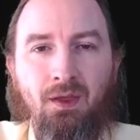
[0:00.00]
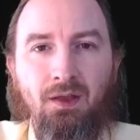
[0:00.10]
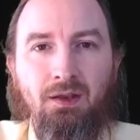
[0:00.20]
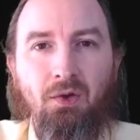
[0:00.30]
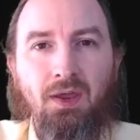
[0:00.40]

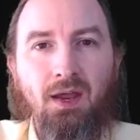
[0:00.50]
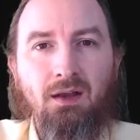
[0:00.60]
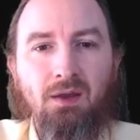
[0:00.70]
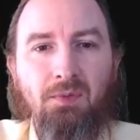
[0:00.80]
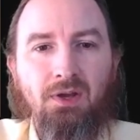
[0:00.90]
Now, I
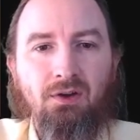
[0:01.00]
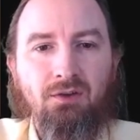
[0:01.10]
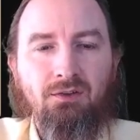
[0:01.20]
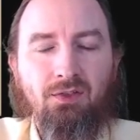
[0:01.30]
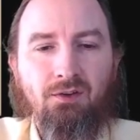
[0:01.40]
can come in here
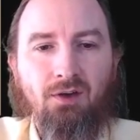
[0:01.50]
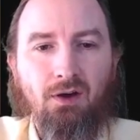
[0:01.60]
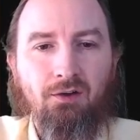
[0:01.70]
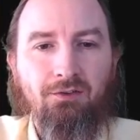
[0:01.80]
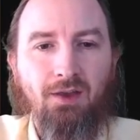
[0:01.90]
into the
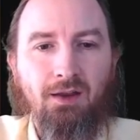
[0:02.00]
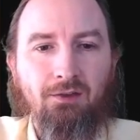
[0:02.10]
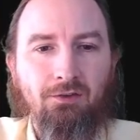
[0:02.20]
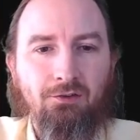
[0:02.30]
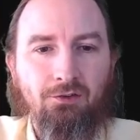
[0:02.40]
Docker
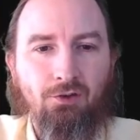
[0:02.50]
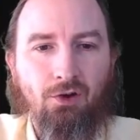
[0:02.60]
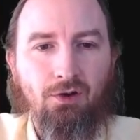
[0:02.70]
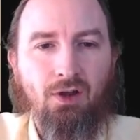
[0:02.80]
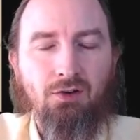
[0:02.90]
settings and just
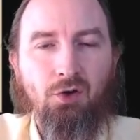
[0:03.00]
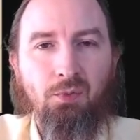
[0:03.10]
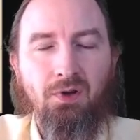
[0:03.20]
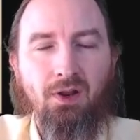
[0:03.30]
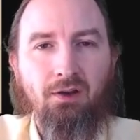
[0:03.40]
turn on
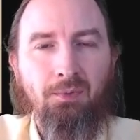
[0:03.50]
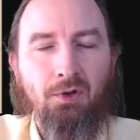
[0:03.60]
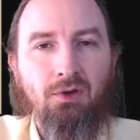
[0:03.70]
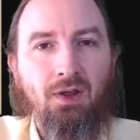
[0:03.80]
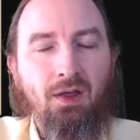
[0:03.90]
Kubernetes
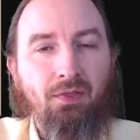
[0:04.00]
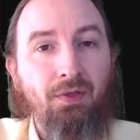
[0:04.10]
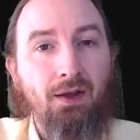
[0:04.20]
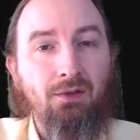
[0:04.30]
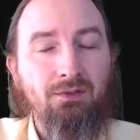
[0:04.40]
mode.
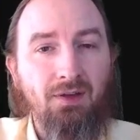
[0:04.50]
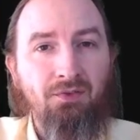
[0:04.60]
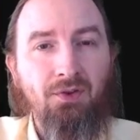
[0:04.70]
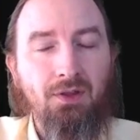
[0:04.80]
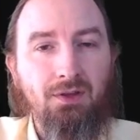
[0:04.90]
That'll
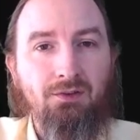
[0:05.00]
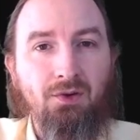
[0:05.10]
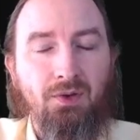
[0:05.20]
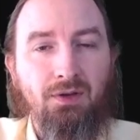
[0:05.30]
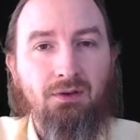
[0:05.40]
definitely
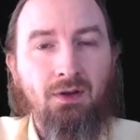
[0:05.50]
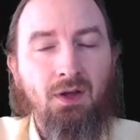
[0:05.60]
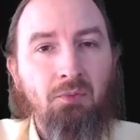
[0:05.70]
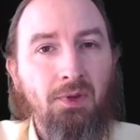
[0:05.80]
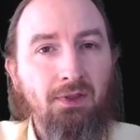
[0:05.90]
do it.
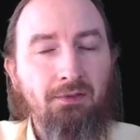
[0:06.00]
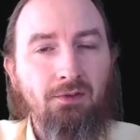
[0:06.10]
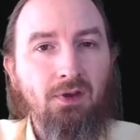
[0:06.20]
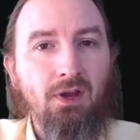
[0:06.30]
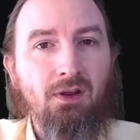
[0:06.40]
But let's
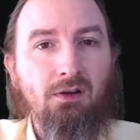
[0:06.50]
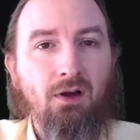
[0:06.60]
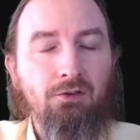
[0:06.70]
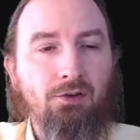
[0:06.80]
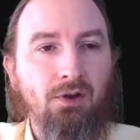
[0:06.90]
look at an
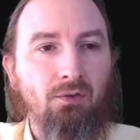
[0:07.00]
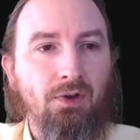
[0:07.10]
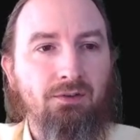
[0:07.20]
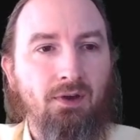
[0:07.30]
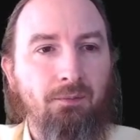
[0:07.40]
alternate
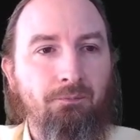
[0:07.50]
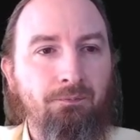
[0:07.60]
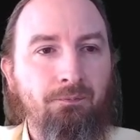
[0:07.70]
runtime.